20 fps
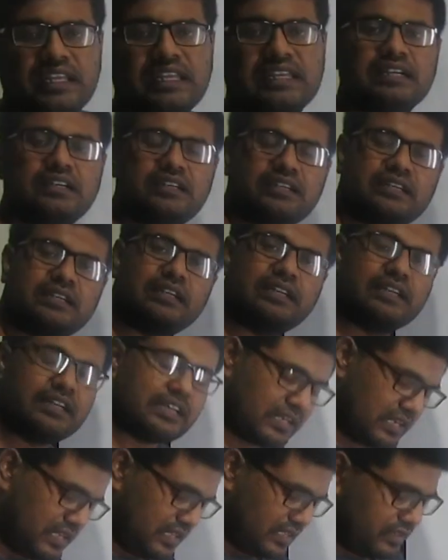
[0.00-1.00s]
inert
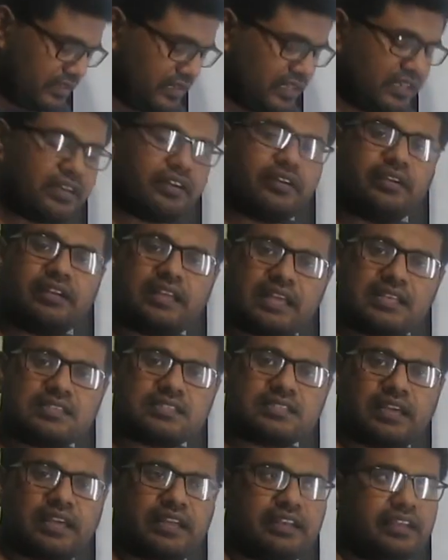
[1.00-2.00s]

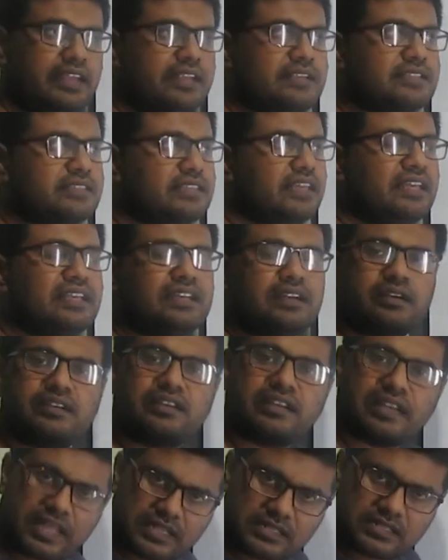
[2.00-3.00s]
gas and its
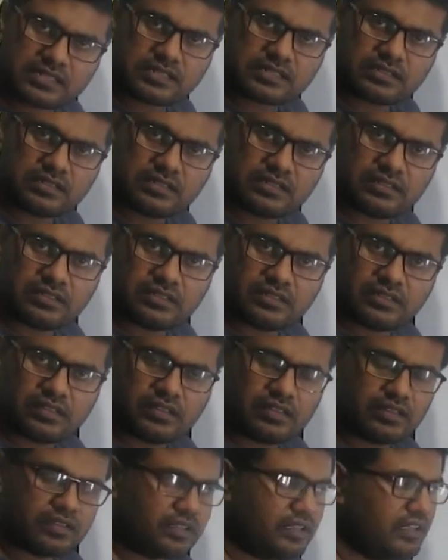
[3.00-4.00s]
inertness
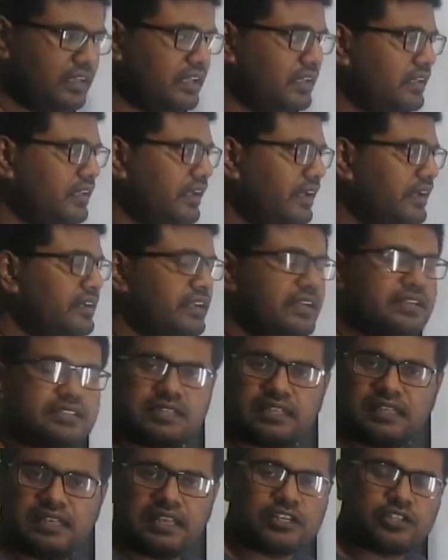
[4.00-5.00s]
and its
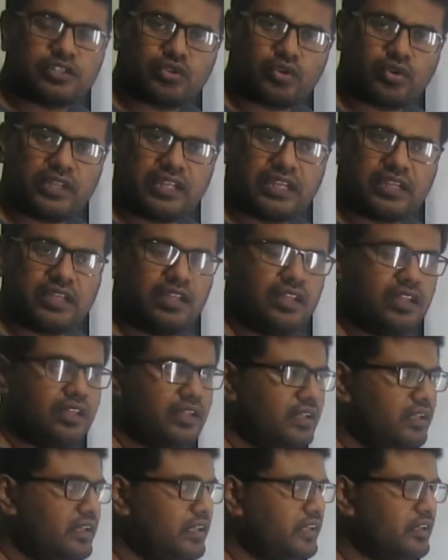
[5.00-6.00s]
electronic
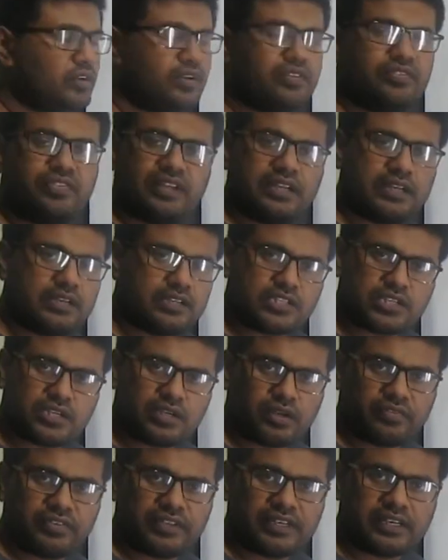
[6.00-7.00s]
configuration
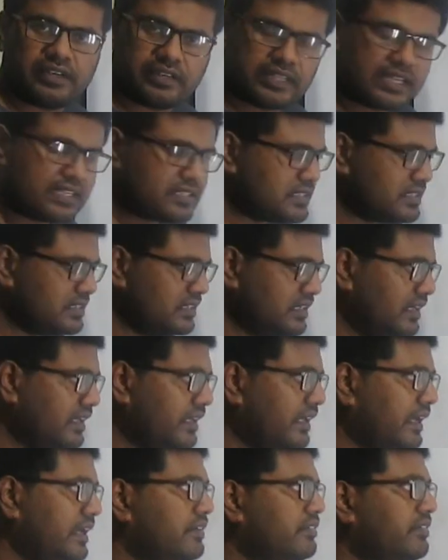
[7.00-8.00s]
of inert gas,
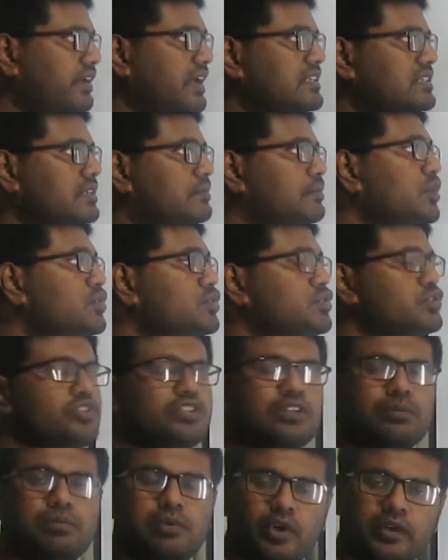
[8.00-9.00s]
and write about
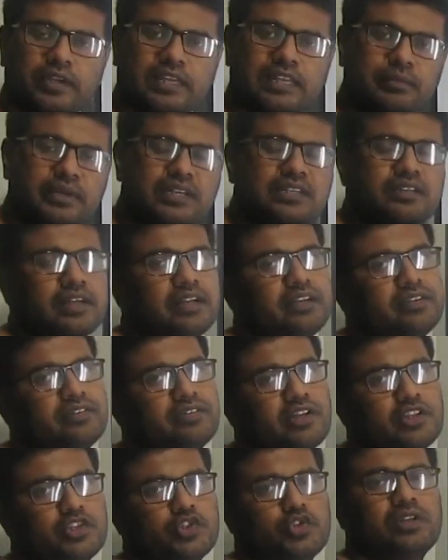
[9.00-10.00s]
d block element and
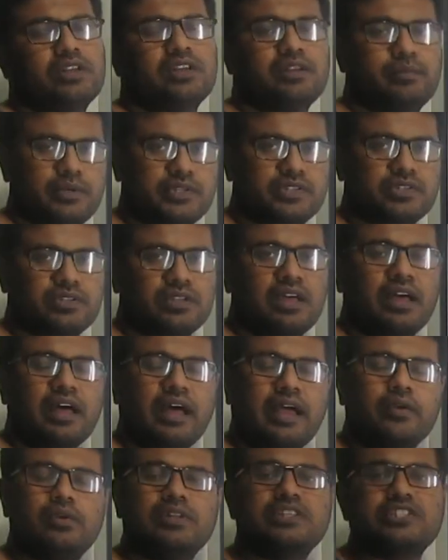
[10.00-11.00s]
transition elements.
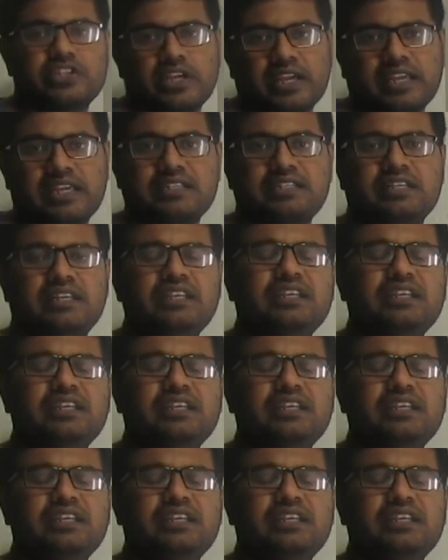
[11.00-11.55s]
I will check it